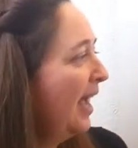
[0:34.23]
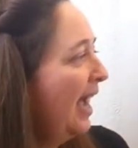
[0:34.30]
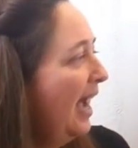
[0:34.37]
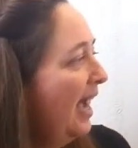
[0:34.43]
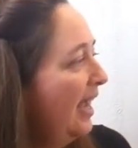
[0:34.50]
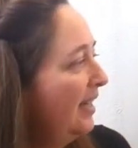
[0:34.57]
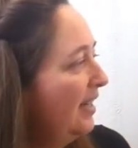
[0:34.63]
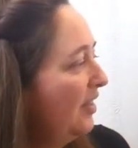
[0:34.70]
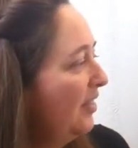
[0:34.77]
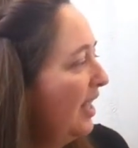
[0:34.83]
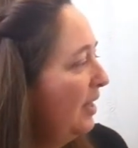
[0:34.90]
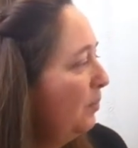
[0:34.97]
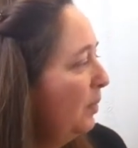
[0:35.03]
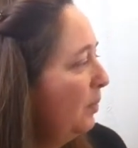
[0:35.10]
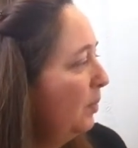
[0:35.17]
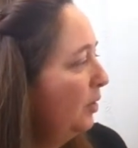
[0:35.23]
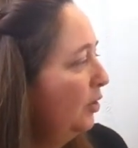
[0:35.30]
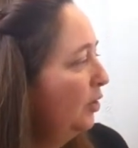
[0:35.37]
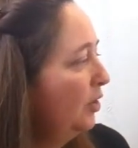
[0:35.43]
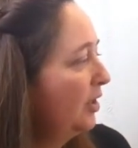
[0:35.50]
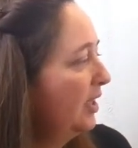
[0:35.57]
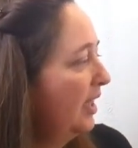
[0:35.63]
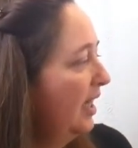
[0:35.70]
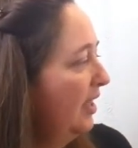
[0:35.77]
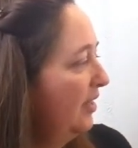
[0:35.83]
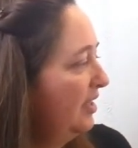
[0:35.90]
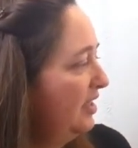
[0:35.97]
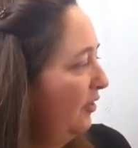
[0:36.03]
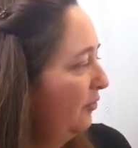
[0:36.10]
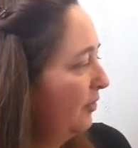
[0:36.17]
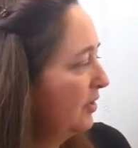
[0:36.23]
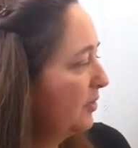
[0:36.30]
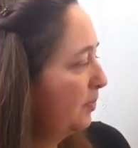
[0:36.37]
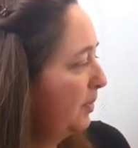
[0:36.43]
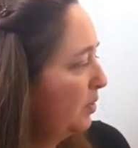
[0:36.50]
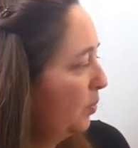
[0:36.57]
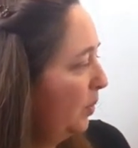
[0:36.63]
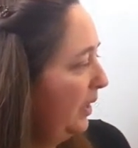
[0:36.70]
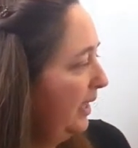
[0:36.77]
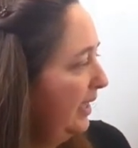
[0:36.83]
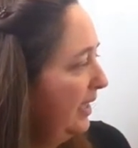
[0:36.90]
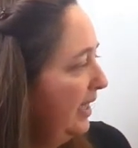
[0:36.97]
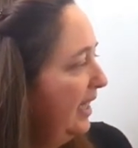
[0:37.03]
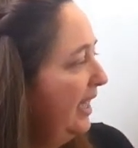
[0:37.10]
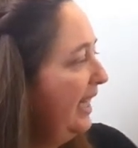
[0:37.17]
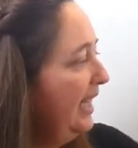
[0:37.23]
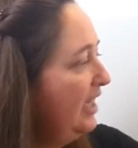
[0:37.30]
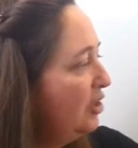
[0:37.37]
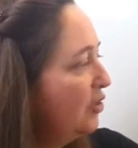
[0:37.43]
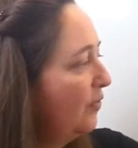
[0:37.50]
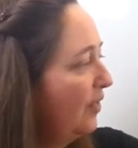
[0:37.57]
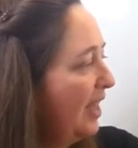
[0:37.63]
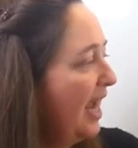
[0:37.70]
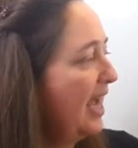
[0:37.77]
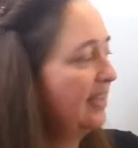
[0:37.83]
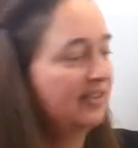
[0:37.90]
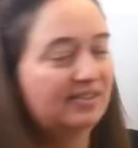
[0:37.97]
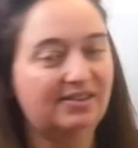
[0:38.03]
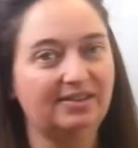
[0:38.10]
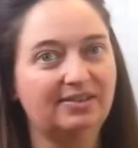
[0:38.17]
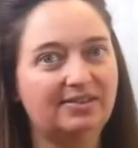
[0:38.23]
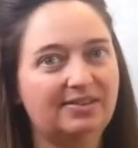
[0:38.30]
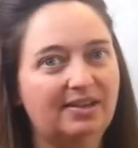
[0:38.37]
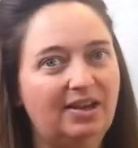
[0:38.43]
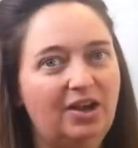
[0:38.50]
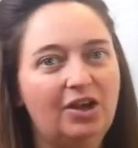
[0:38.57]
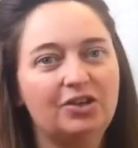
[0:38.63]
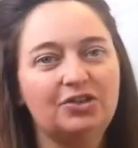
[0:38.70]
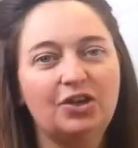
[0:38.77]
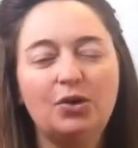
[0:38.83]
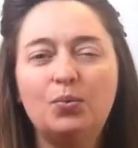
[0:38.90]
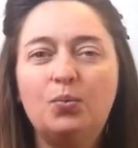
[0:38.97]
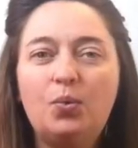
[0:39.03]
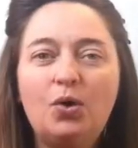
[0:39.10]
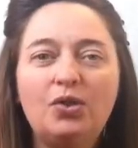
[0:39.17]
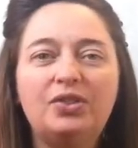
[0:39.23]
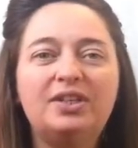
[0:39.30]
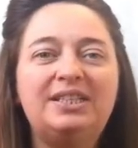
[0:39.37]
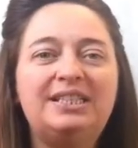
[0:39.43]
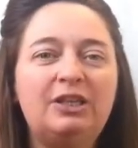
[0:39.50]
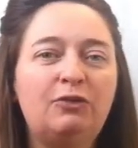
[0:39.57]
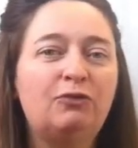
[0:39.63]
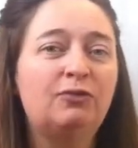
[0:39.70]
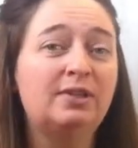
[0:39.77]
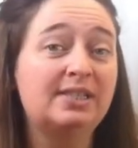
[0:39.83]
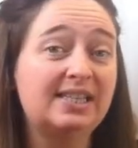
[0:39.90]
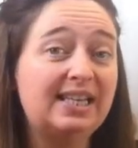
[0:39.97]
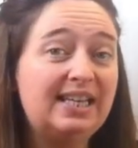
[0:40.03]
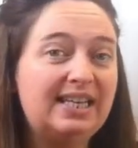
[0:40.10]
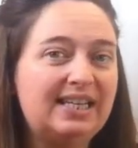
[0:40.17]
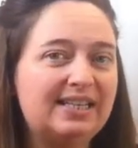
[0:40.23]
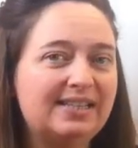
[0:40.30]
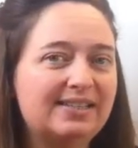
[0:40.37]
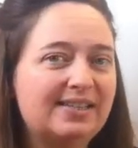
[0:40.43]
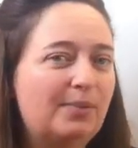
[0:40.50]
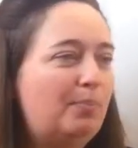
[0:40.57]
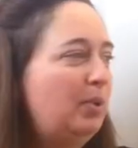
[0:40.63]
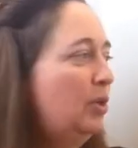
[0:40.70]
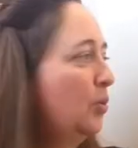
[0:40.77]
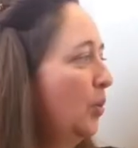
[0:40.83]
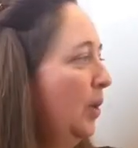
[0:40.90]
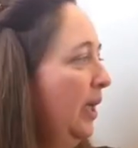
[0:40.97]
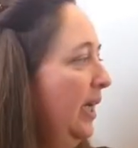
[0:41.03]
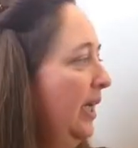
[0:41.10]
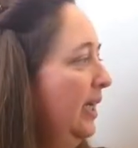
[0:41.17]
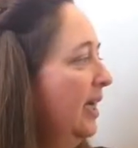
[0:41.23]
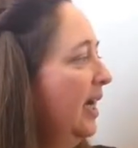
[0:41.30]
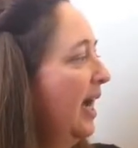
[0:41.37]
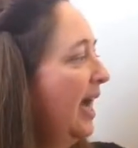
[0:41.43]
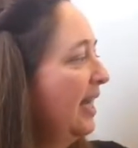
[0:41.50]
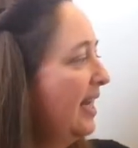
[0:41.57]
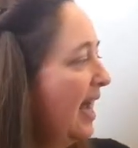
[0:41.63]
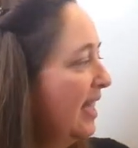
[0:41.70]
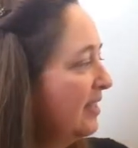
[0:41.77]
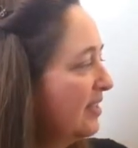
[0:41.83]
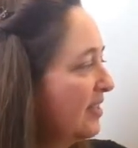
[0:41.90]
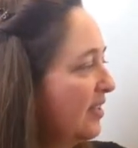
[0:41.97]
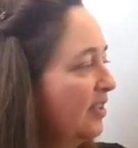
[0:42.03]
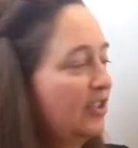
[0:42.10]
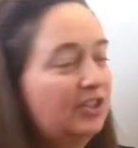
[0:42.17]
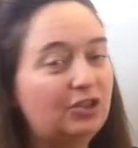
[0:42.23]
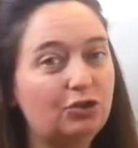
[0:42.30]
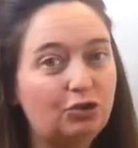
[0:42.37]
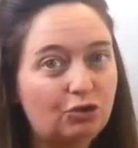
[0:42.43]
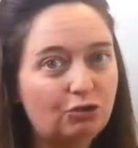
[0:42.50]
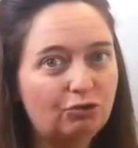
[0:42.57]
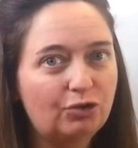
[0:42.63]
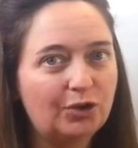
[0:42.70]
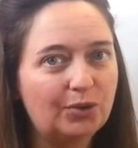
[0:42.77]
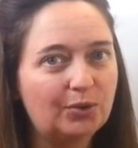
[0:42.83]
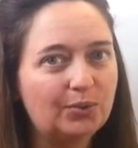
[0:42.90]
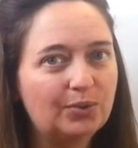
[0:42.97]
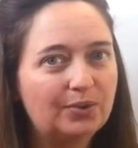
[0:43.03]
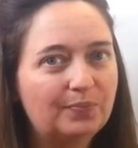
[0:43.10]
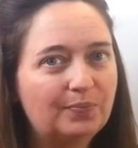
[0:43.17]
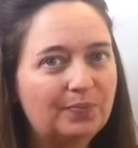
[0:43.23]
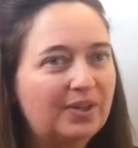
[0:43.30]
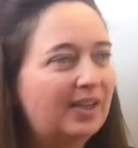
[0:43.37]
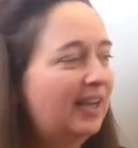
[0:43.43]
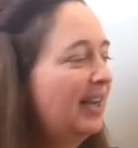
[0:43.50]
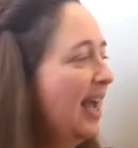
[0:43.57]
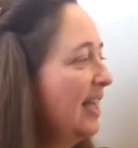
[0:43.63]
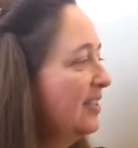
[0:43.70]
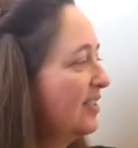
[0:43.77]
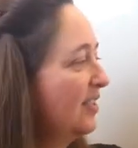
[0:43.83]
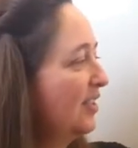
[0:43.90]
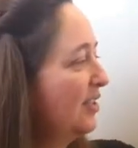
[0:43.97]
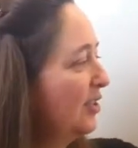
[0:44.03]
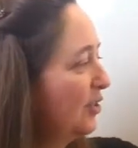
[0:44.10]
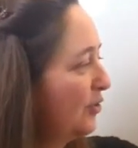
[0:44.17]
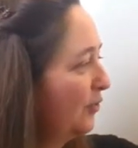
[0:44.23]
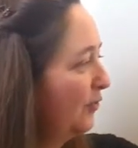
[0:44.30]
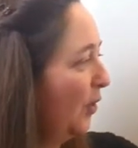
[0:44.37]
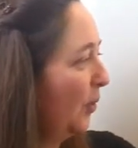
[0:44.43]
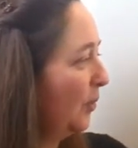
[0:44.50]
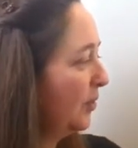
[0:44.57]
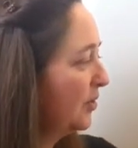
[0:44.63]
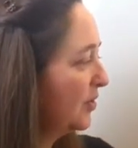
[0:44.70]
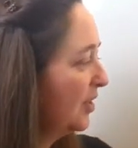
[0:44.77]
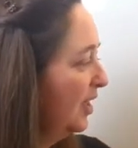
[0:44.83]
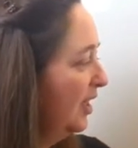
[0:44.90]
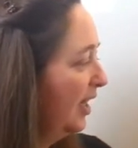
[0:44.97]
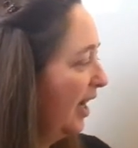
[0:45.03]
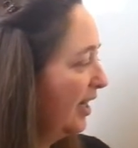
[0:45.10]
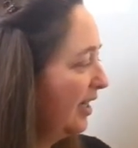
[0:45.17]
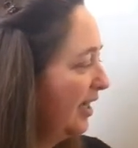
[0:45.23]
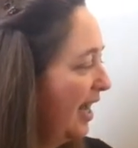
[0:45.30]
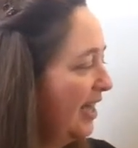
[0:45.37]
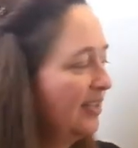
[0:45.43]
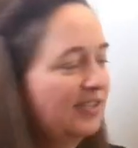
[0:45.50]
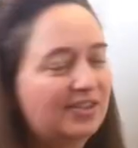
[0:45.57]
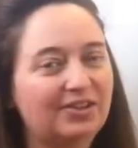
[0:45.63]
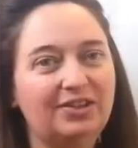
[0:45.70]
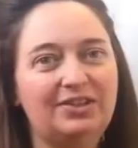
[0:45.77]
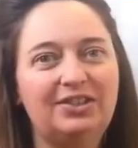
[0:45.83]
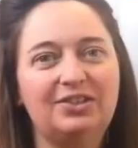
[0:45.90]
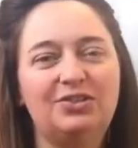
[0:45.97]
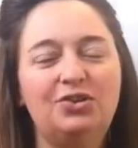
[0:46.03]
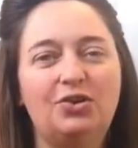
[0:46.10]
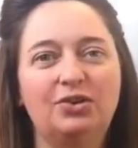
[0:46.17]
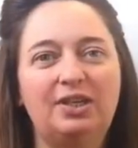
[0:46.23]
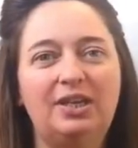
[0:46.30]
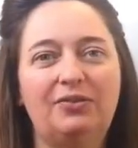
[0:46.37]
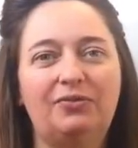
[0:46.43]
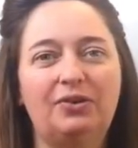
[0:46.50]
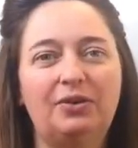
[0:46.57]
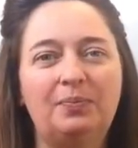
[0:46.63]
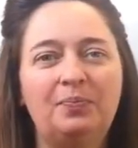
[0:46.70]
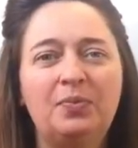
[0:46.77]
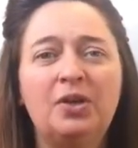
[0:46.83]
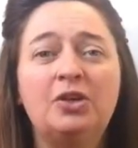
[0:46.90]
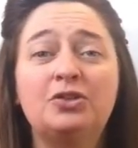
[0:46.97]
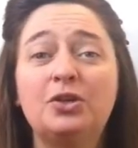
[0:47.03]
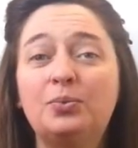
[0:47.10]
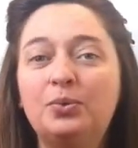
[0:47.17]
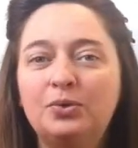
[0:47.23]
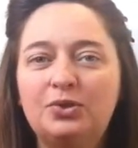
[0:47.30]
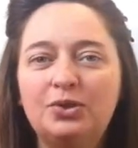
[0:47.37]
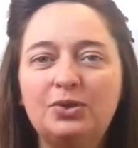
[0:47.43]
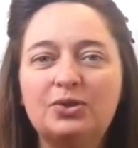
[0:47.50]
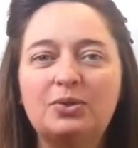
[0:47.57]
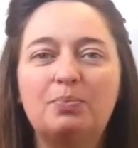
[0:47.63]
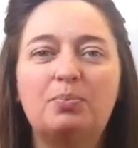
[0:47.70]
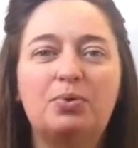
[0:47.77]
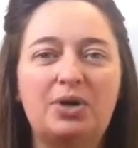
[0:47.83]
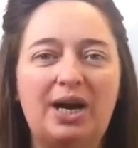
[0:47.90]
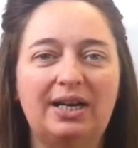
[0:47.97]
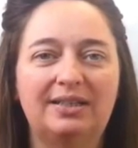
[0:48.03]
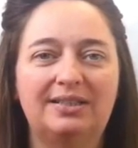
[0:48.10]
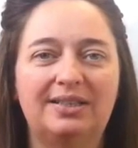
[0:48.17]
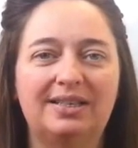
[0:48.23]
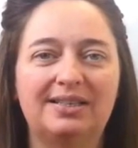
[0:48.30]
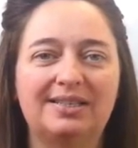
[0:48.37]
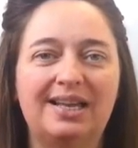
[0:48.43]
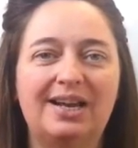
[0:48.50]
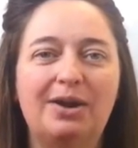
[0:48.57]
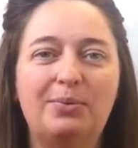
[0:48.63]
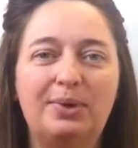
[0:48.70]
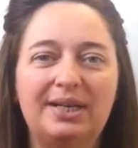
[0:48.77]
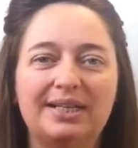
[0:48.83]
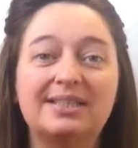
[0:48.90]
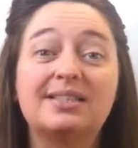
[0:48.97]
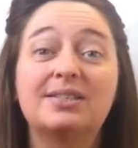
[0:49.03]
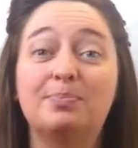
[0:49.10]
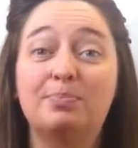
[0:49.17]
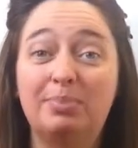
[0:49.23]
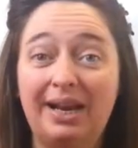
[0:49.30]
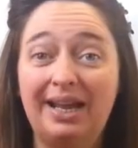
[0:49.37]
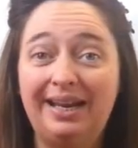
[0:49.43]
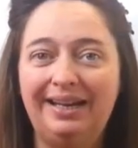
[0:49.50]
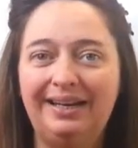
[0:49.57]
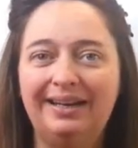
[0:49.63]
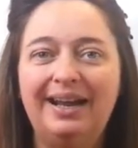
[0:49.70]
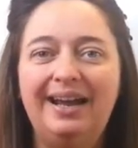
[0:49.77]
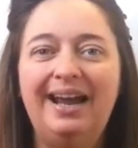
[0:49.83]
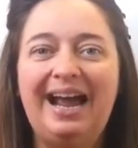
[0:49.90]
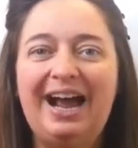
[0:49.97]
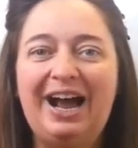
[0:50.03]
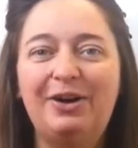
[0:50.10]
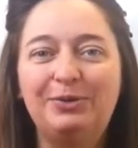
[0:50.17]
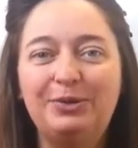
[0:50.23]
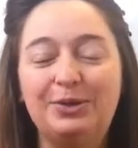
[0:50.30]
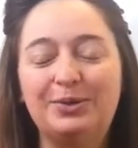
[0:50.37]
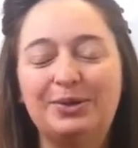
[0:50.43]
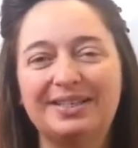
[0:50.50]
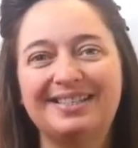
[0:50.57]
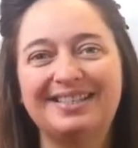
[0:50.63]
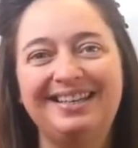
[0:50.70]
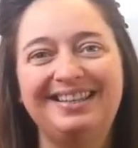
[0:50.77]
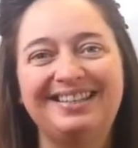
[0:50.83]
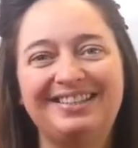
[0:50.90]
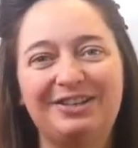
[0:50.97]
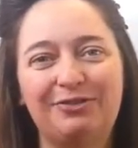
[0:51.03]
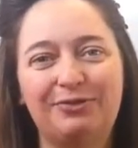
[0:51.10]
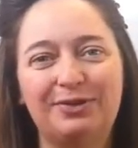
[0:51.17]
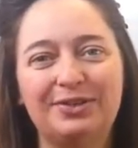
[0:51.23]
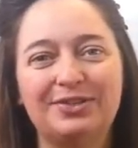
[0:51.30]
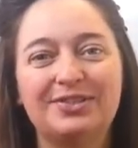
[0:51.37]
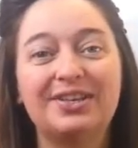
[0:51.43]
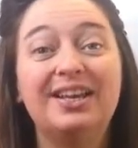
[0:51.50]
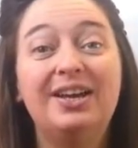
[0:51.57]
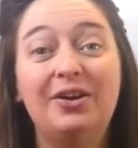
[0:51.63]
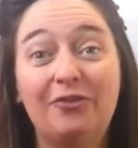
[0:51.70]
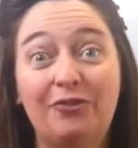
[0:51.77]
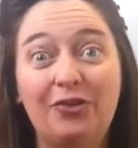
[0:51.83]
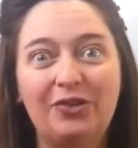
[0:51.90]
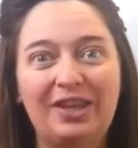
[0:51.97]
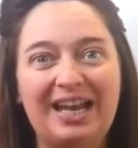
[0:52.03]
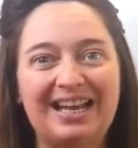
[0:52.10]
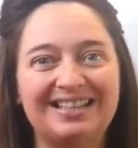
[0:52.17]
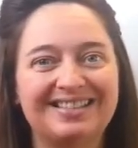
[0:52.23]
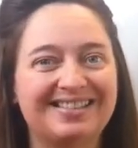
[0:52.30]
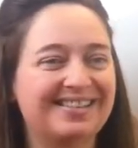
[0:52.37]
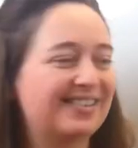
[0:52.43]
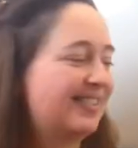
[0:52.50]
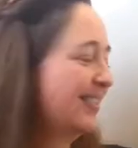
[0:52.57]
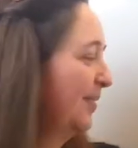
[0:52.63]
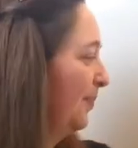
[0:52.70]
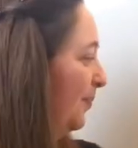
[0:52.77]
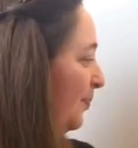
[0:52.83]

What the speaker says: And then we will look at the difference between each of the answers. So what the difference is between an answer that is true, an answer that is false, and an answer that is not given. So we'll do some practice and I will explain how you can see the difference for the answers.